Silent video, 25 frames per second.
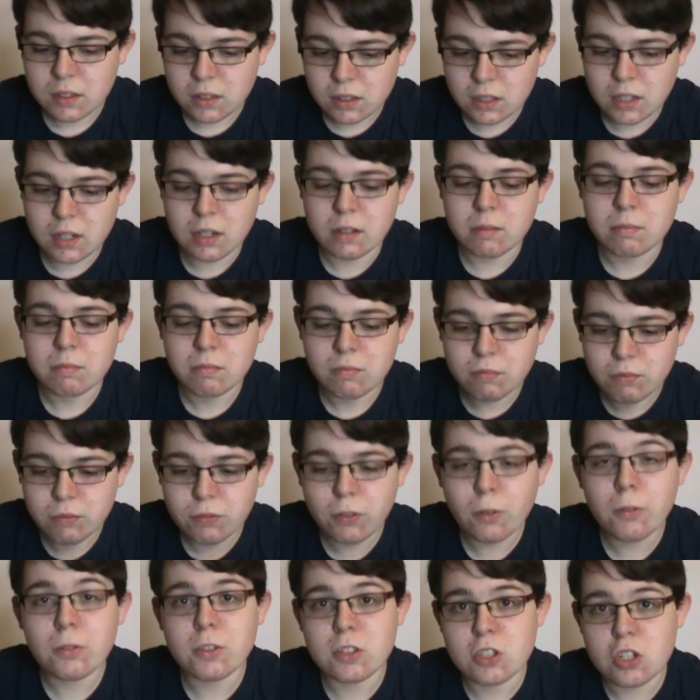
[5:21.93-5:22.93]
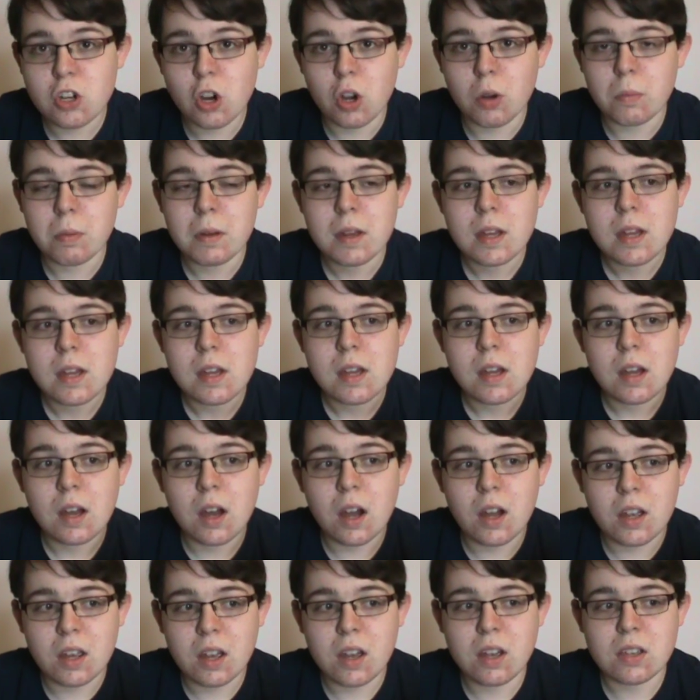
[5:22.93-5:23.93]
the job,
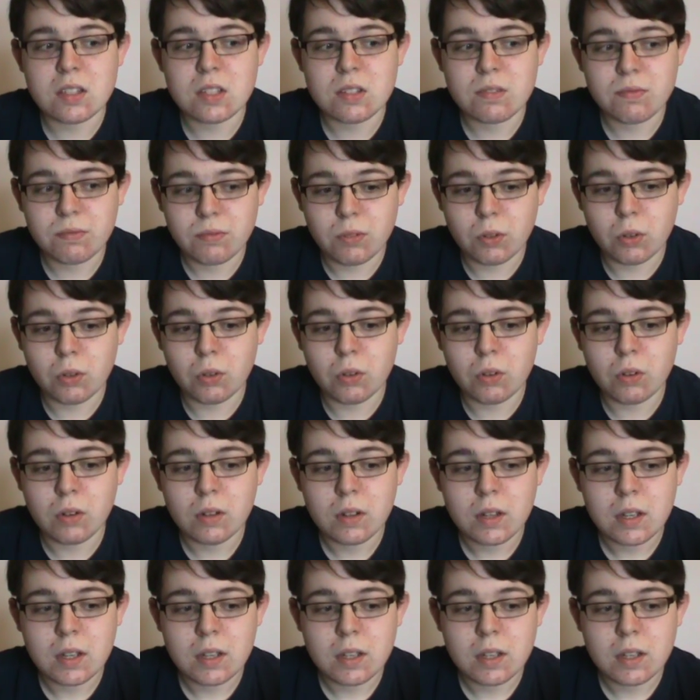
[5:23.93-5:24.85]
I ask for,